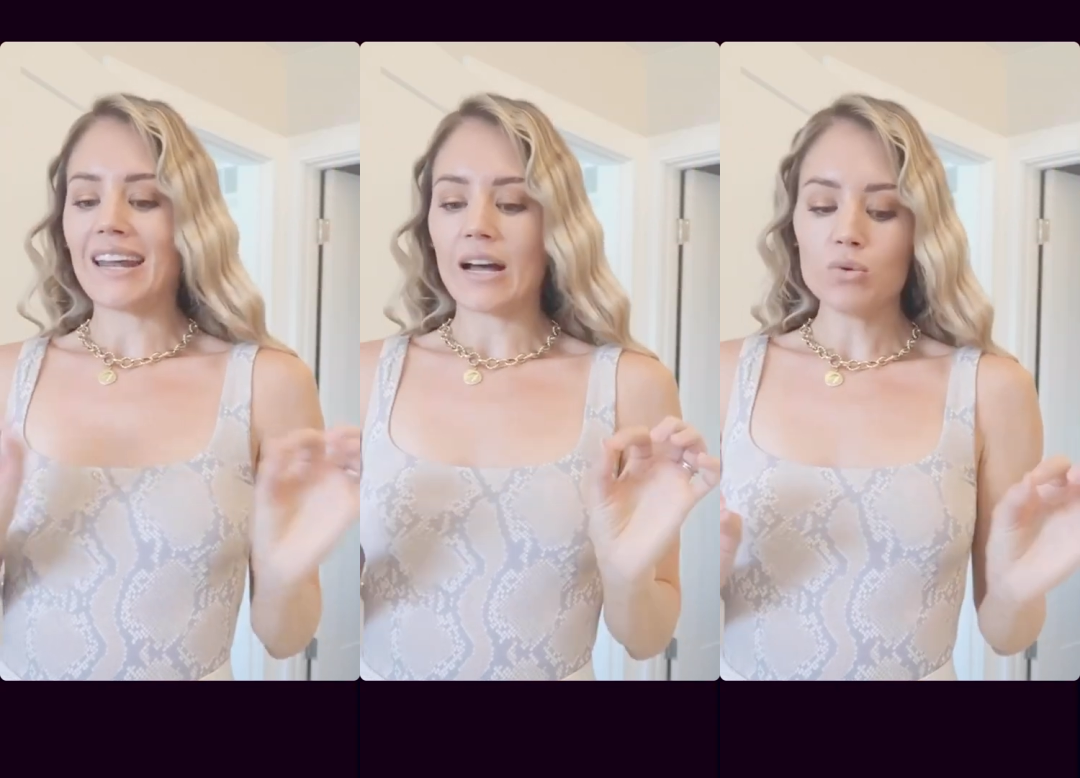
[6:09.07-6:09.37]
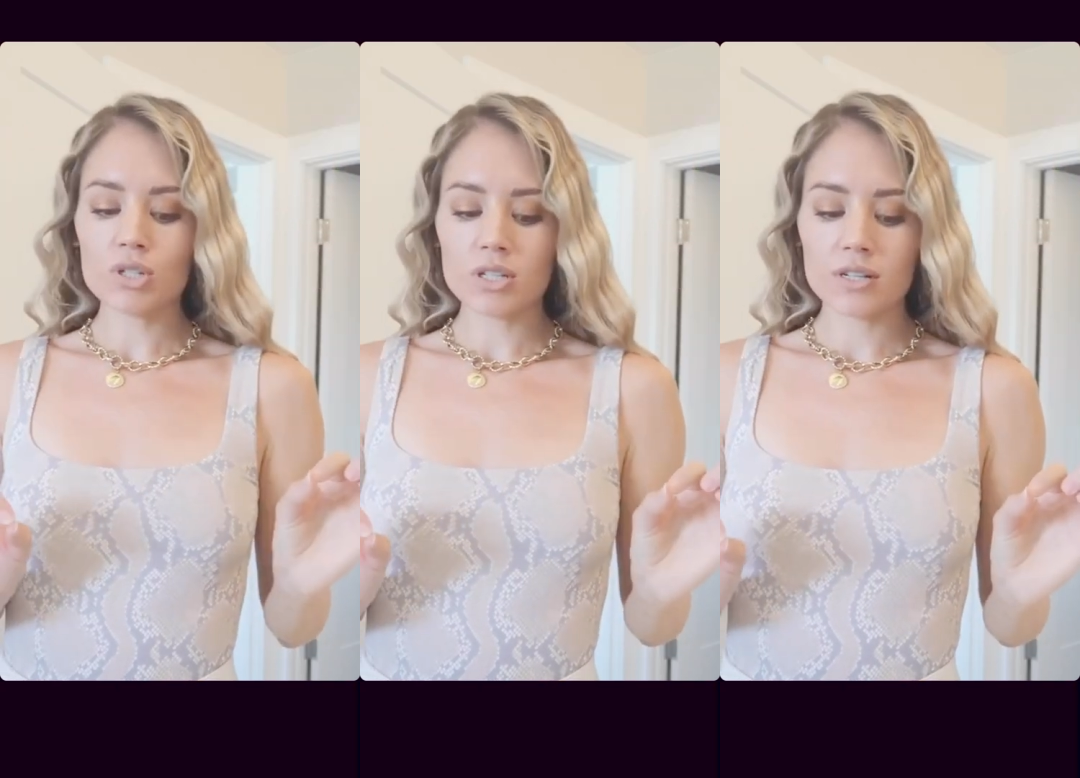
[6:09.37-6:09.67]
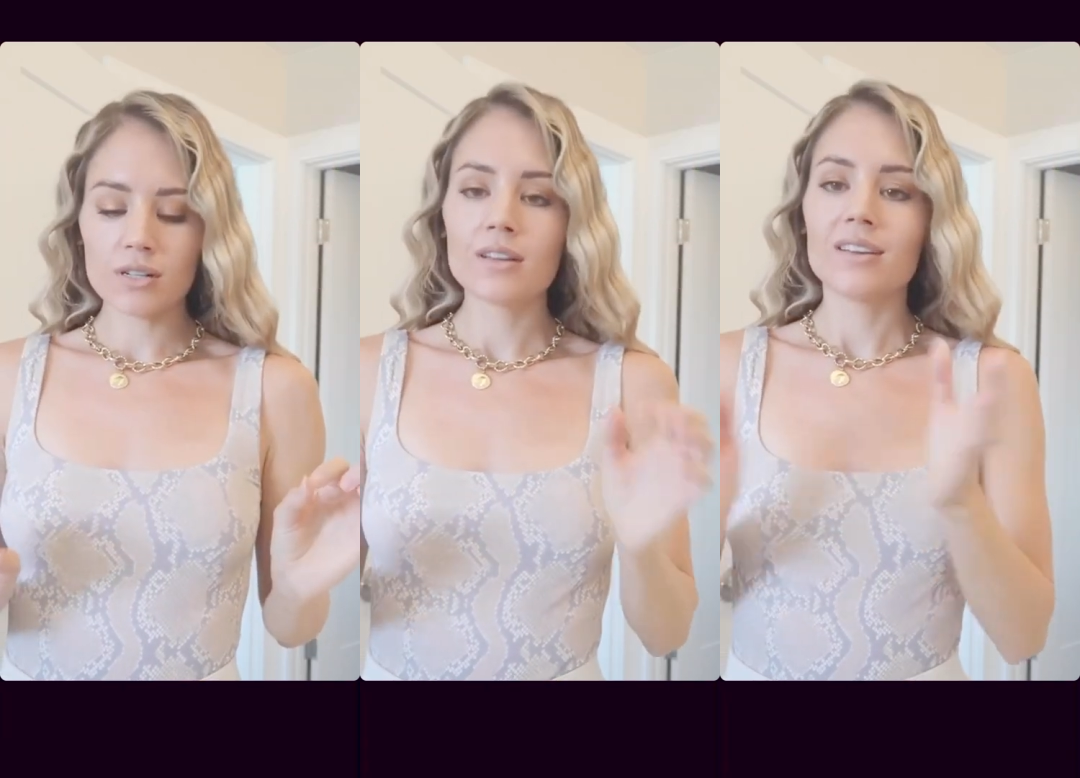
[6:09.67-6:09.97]
it out,
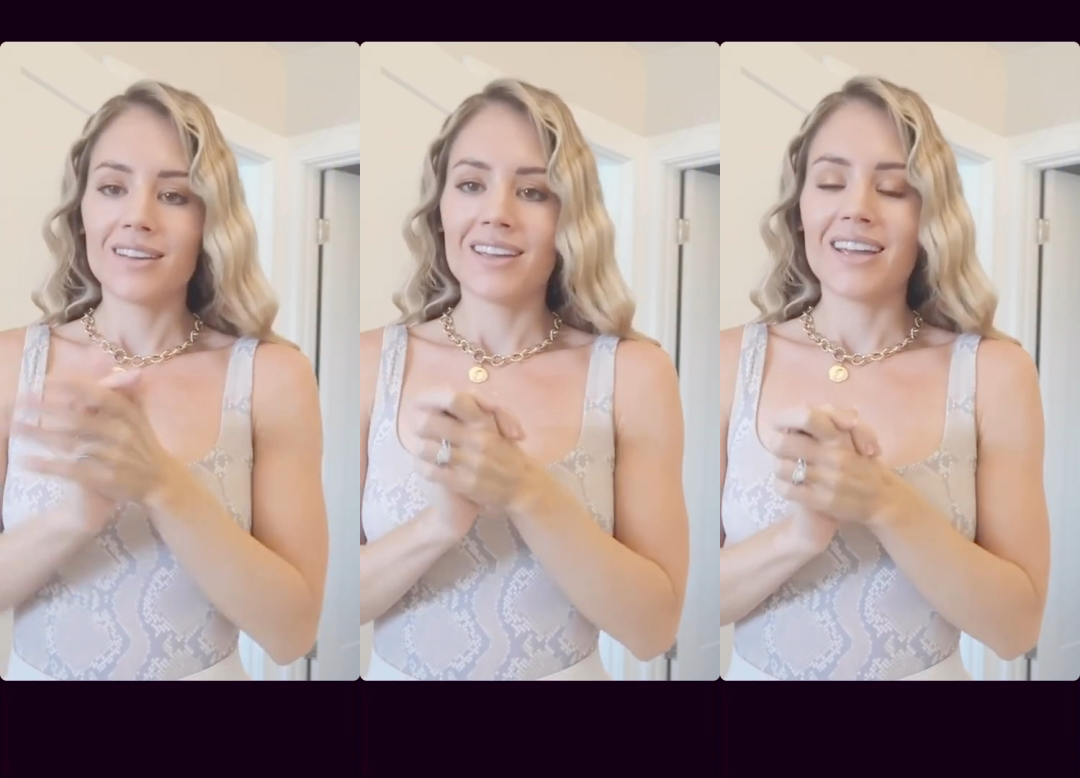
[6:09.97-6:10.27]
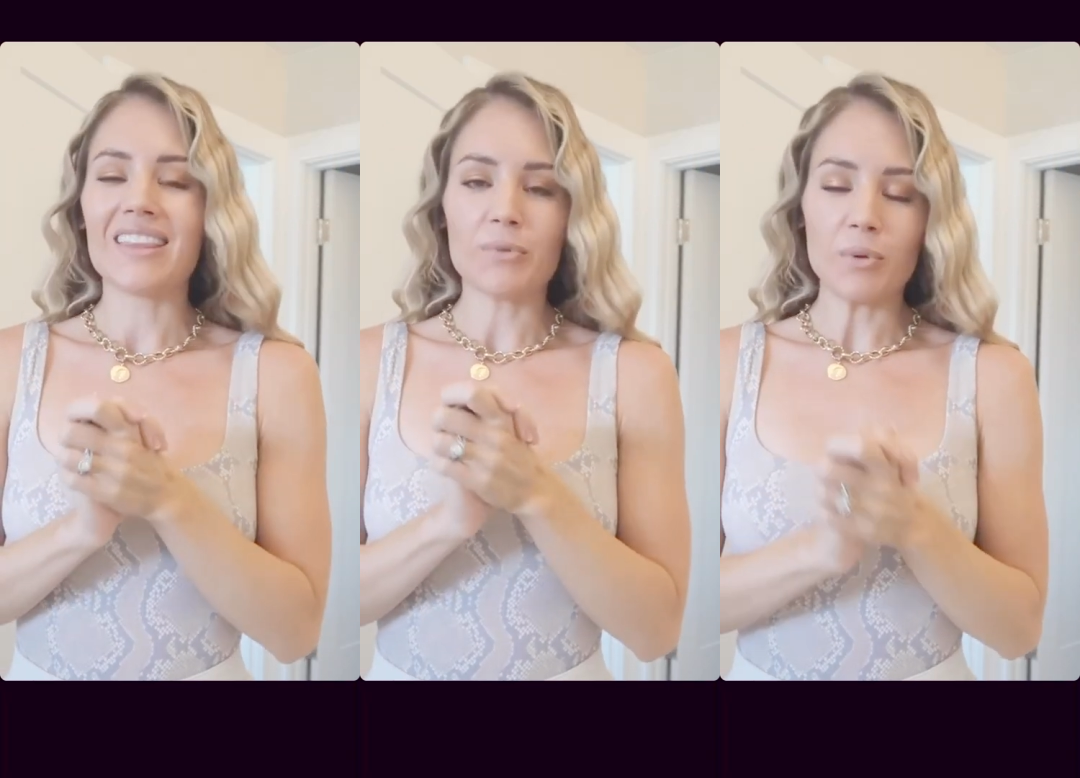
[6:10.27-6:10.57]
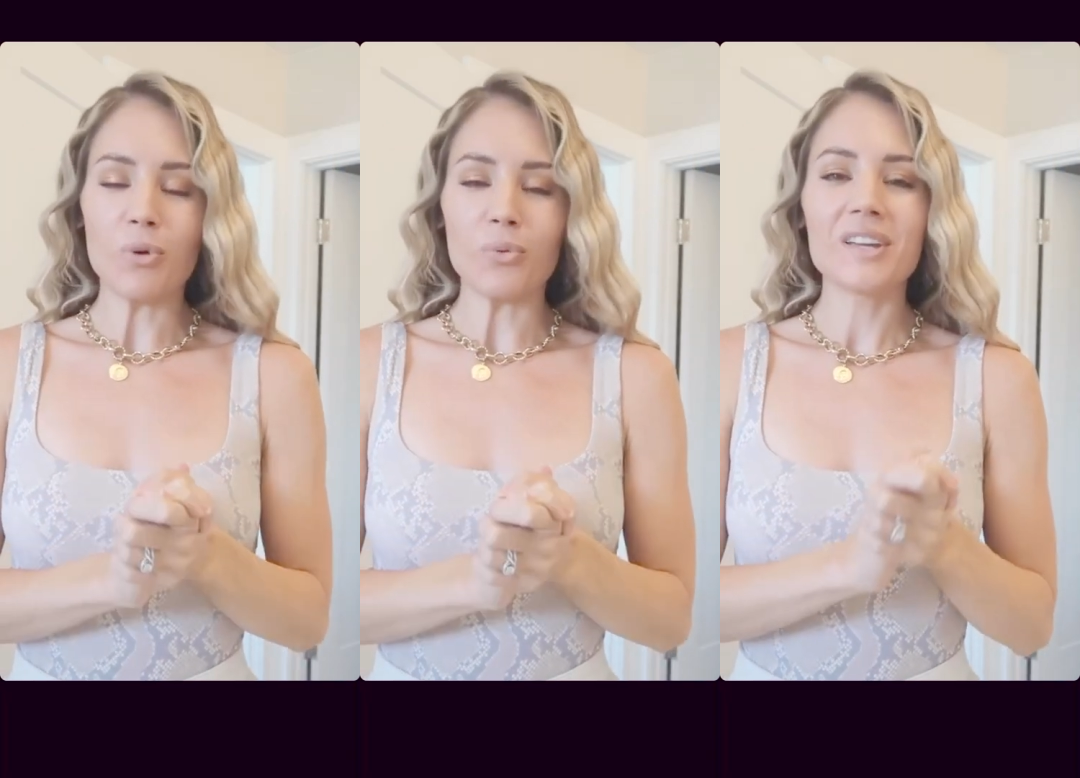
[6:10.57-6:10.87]
and then
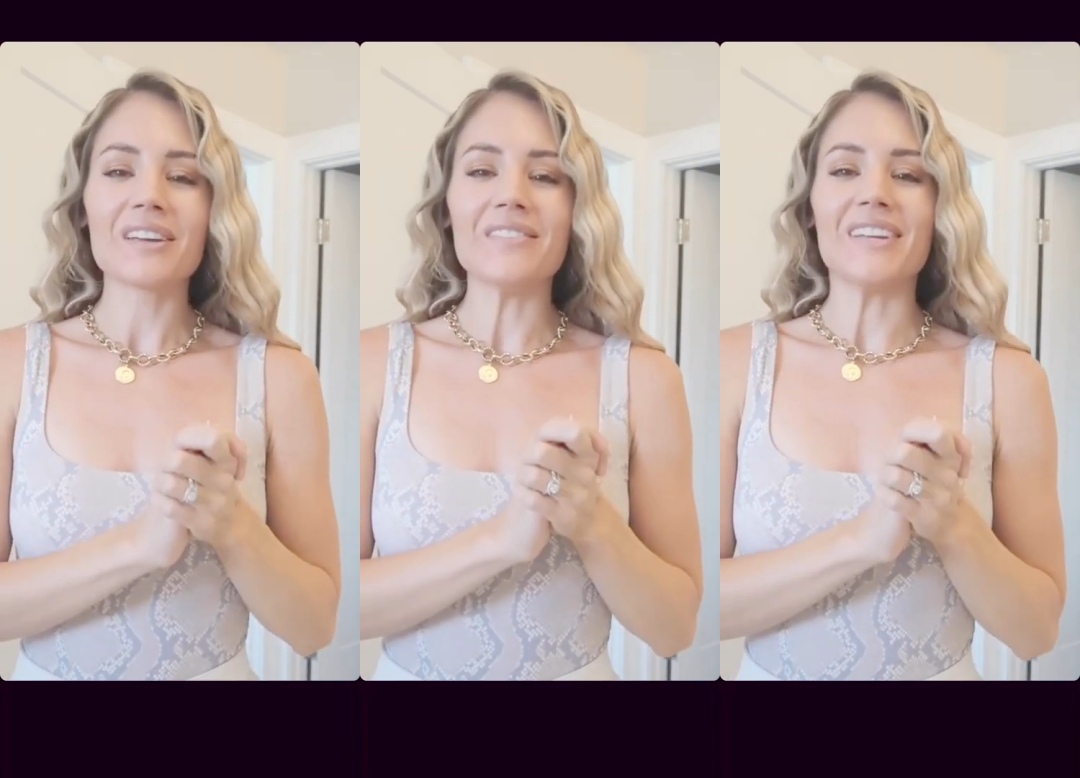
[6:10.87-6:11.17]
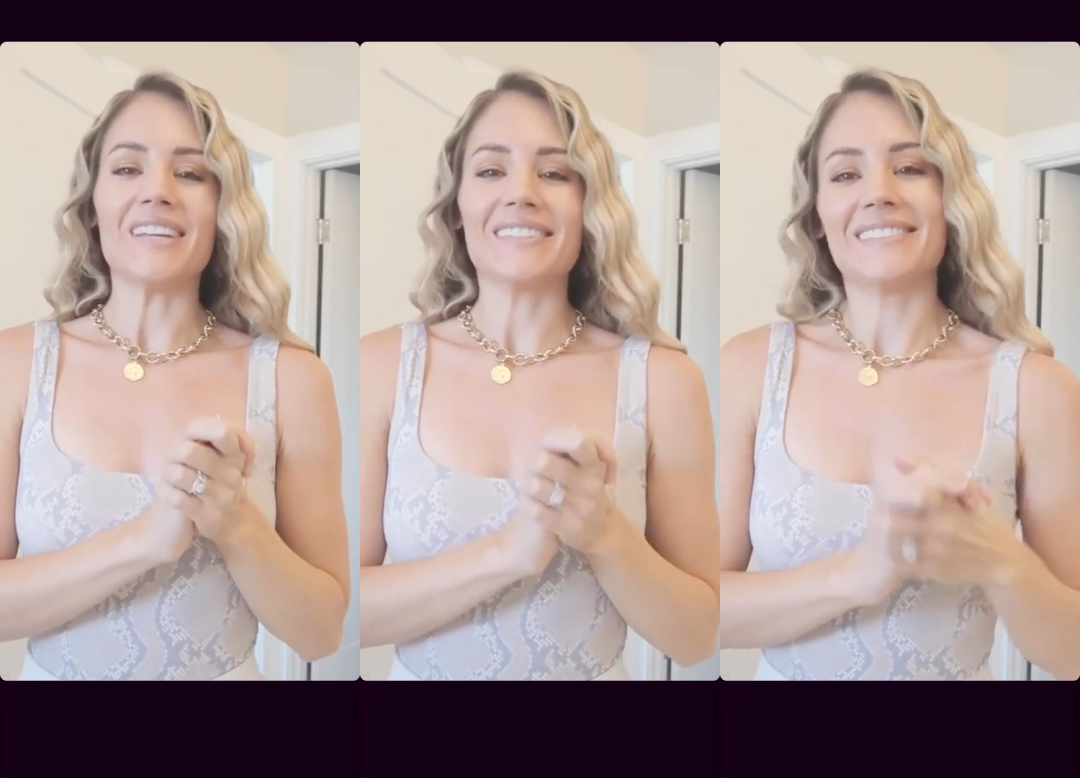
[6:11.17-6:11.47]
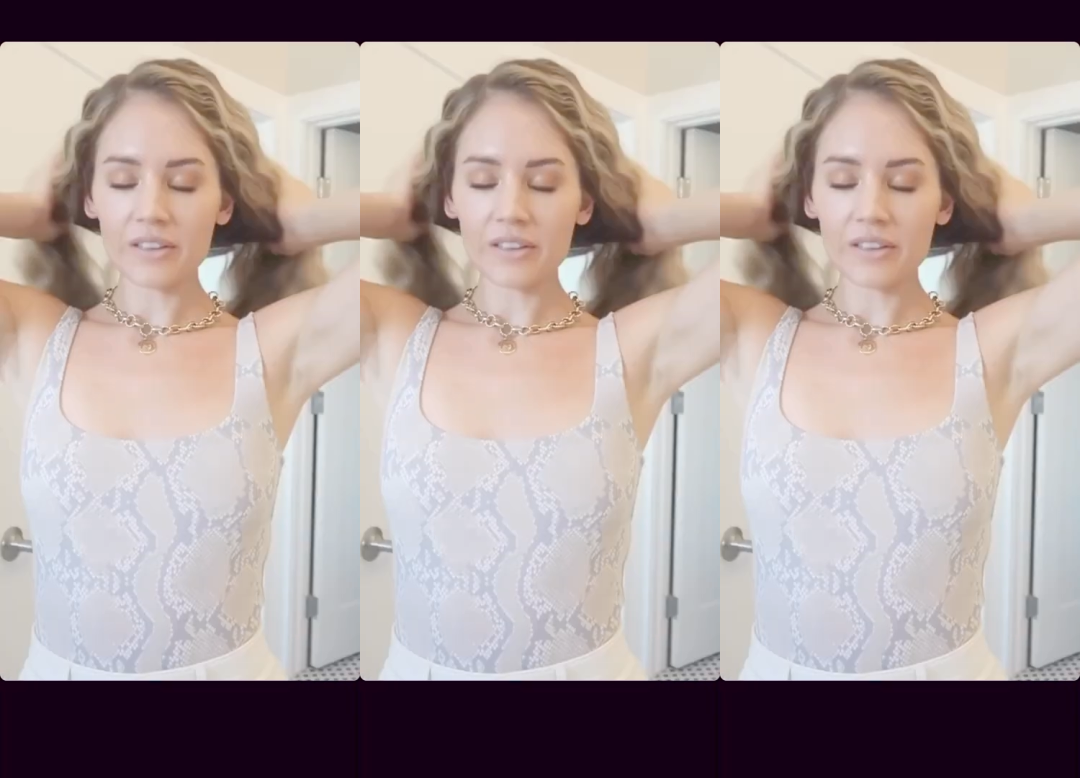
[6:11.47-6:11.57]
we will reconvene.